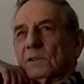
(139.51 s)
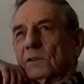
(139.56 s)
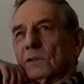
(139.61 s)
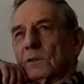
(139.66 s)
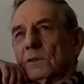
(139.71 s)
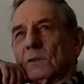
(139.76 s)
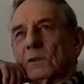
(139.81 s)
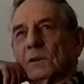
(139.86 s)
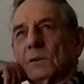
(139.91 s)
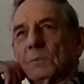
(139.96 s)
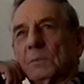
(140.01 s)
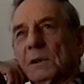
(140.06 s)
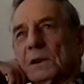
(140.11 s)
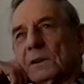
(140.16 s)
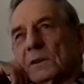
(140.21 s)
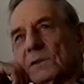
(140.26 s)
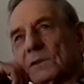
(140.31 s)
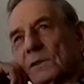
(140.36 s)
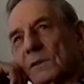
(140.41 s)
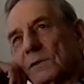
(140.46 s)
There'd be
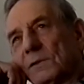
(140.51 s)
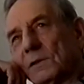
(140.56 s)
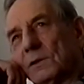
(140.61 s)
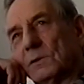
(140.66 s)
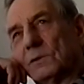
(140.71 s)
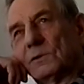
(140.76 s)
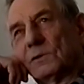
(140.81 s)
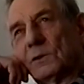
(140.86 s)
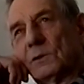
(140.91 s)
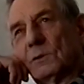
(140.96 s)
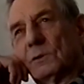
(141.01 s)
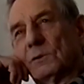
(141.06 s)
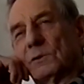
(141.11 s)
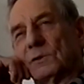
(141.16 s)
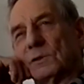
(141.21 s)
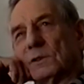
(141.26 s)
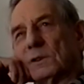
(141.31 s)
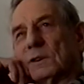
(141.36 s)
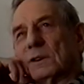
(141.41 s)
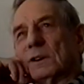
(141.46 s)
just a few
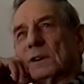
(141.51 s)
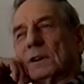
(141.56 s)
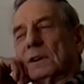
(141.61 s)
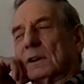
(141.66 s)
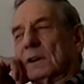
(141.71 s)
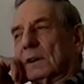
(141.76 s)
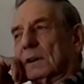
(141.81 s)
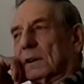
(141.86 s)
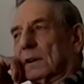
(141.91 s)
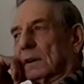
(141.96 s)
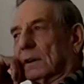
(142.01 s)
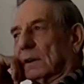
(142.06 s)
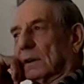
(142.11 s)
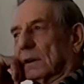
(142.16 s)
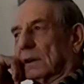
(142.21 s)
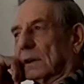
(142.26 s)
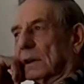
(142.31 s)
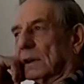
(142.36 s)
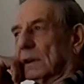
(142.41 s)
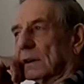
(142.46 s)
shows
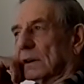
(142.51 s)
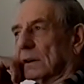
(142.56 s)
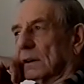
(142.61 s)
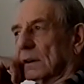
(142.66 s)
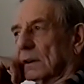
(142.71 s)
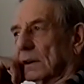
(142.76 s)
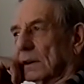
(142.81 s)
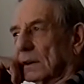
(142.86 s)
and